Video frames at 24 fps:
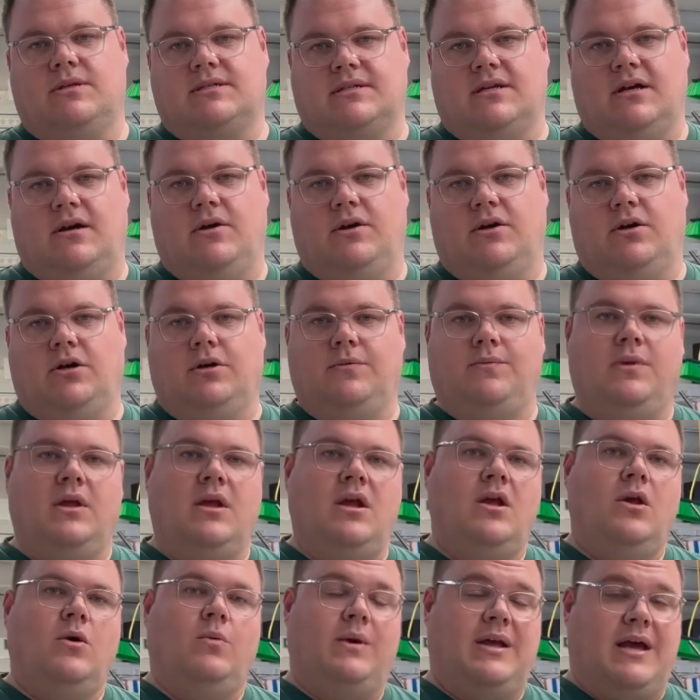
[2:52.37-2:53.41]
going on.
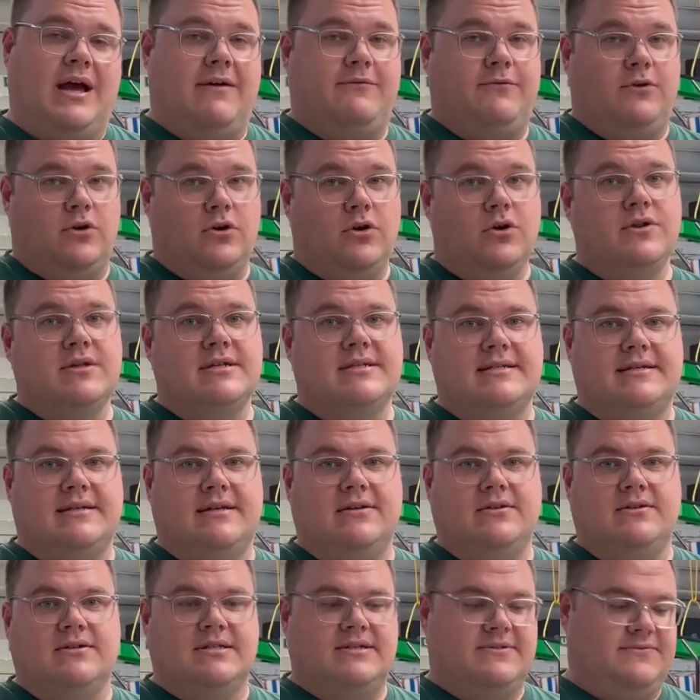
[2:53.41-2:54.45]
We have all the
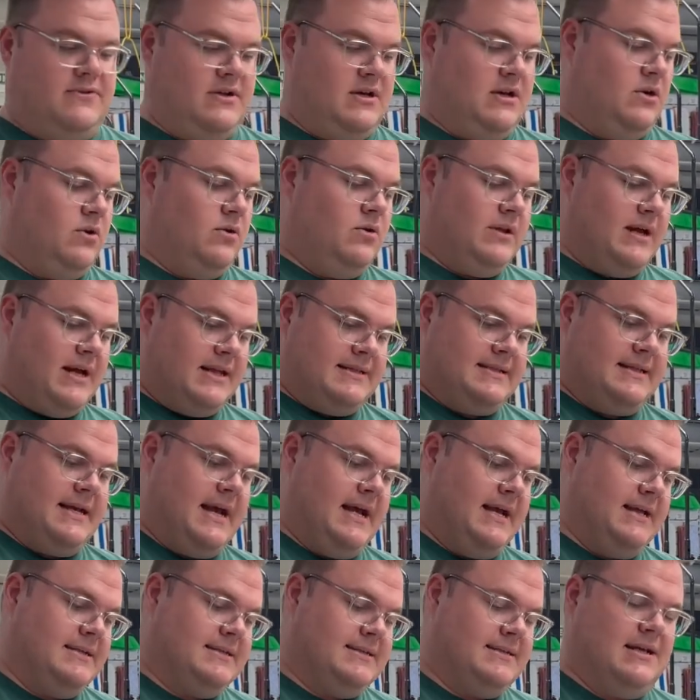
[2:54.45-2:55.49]
seals for all our
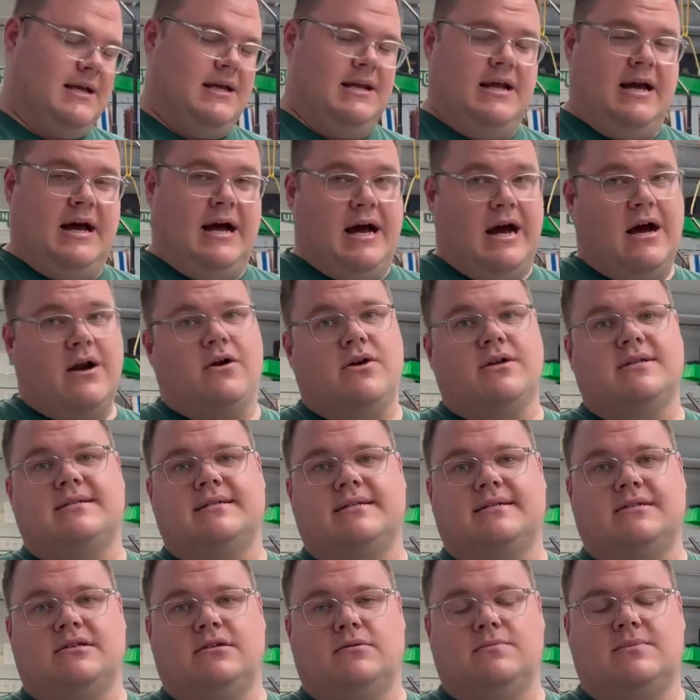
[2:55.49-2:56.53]
tanks and our RO
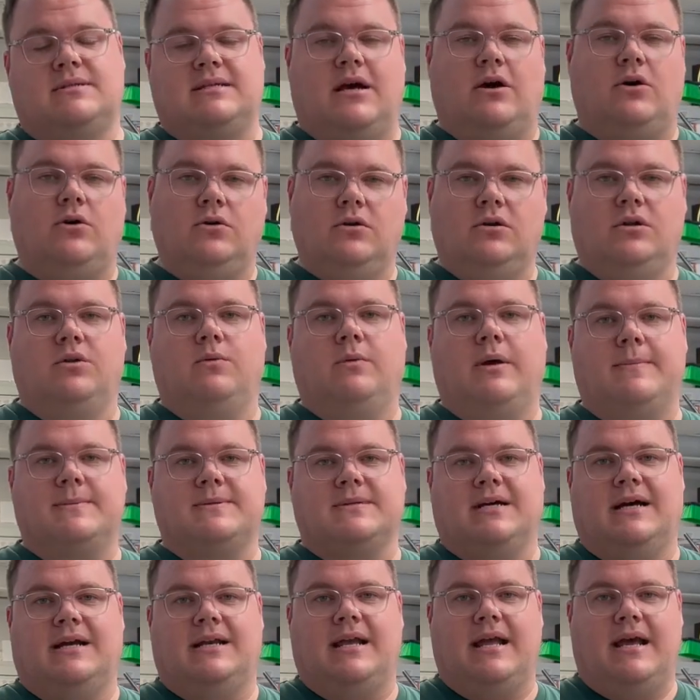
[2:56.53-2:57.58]
systems. They're all on the
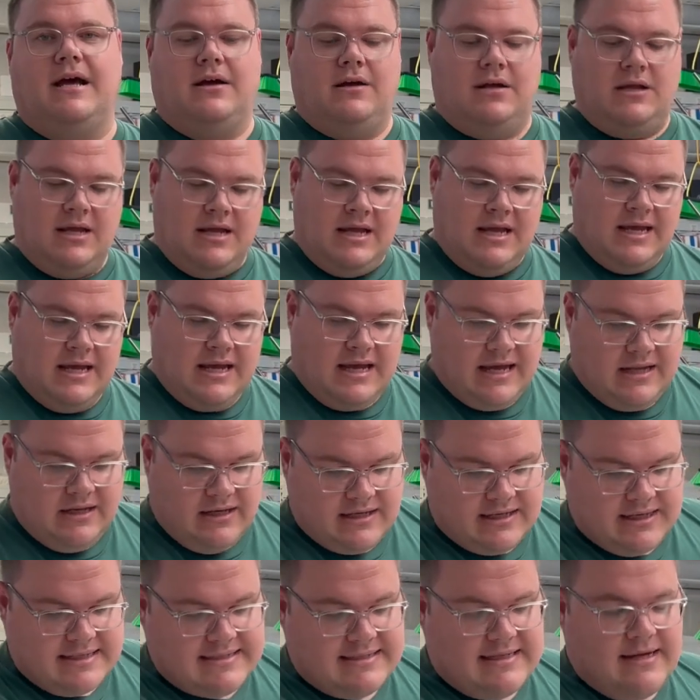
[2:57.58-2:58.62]
website now. And
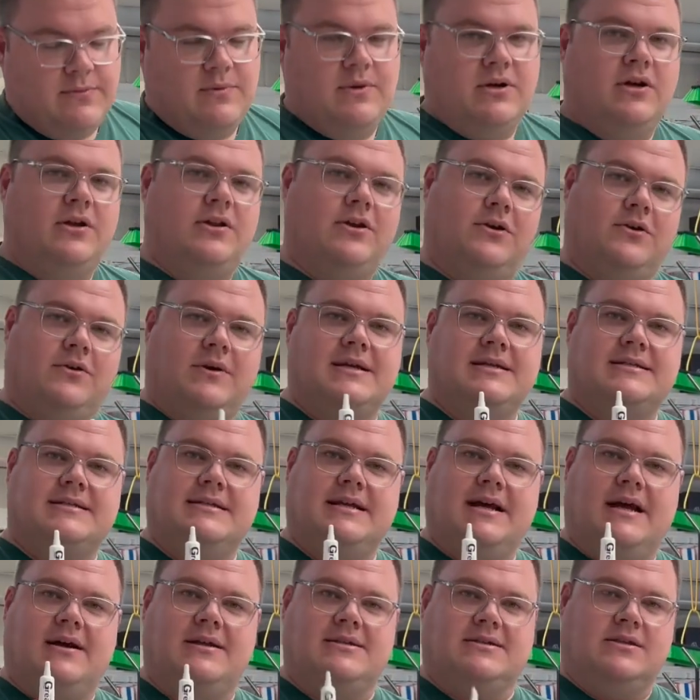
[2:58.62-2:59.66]
like I said, we've got the grease
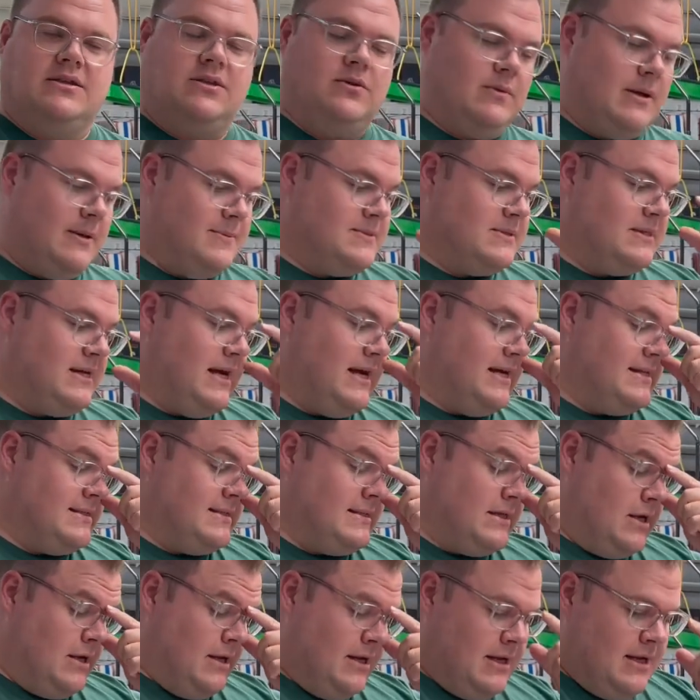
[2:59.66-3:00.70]
now. It's on the website.
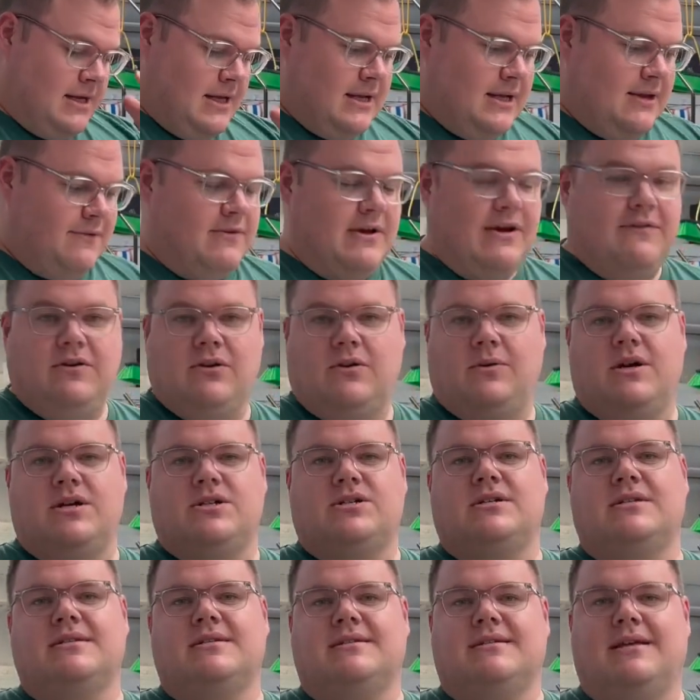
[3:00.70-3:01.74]
So if you have any
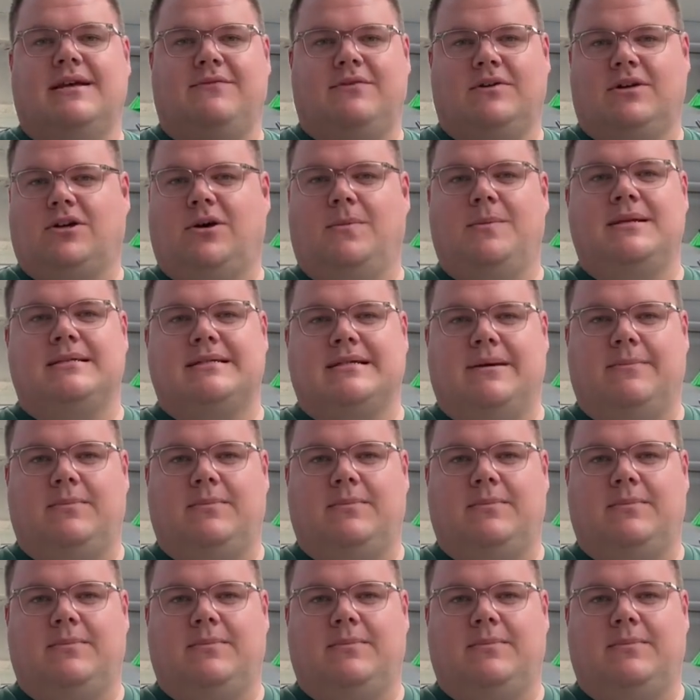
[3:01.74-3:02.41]
questions, leave a comment down